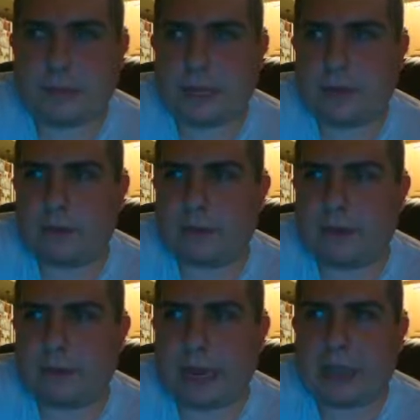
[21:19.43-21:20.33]
I don't want to be
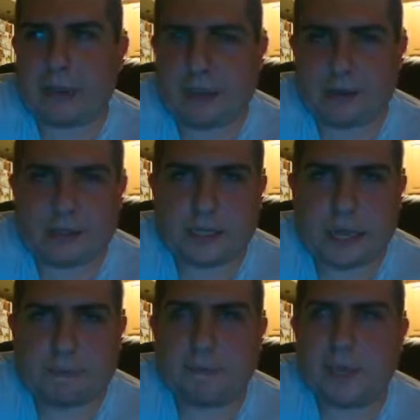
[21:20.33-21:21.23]
in reality all the
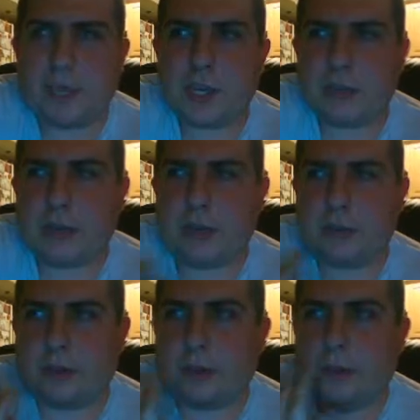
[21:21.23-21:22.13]
time. You need a
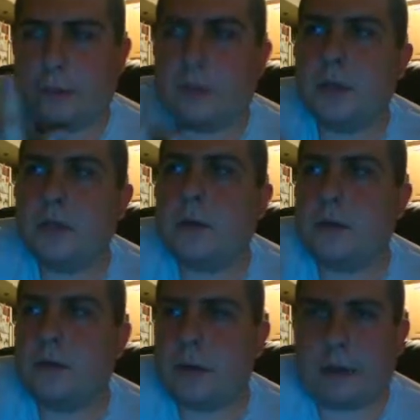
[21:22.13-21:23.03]
little
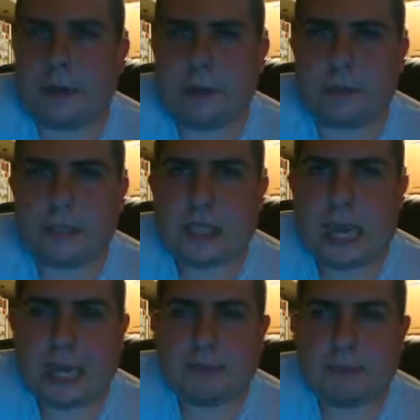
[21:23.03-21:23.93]
I don't know,
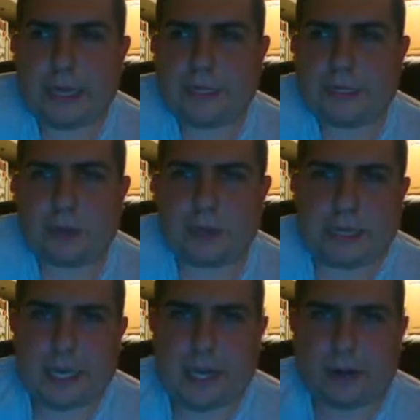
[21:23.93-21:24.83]
side place to really
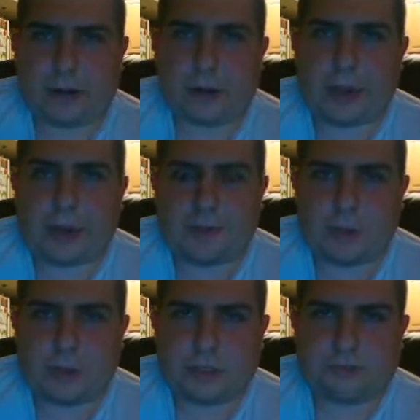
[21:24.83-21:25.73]
get your creative
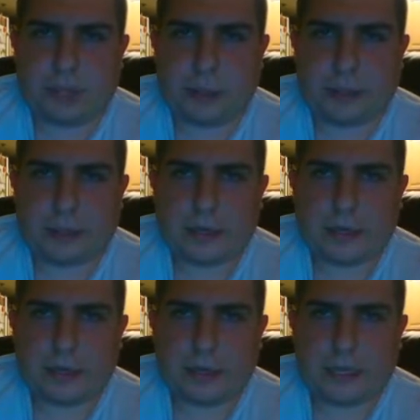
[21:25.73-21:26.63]
juices flowing
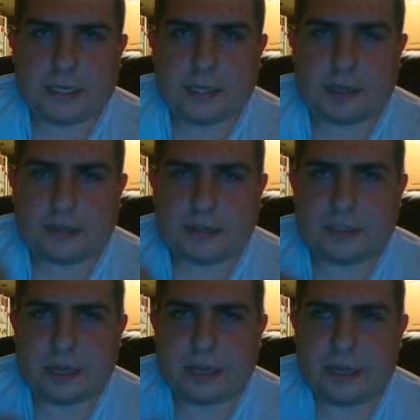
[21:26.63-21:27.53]
instead of just
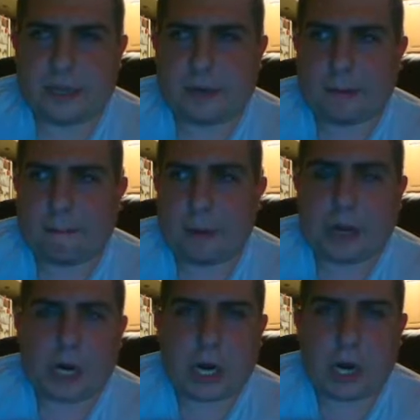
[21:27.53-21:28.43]
sitting in your
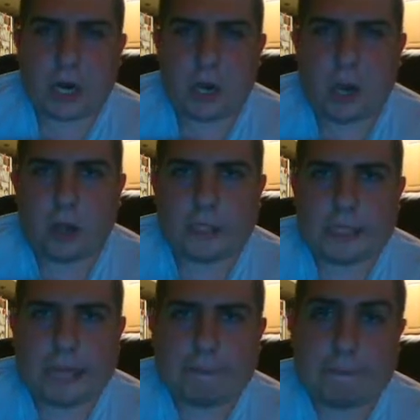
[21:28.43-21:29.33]
bunker all
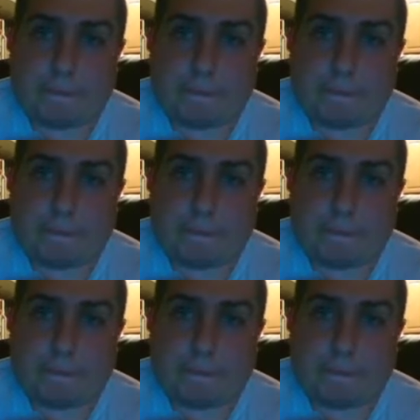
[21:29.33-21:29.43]
day.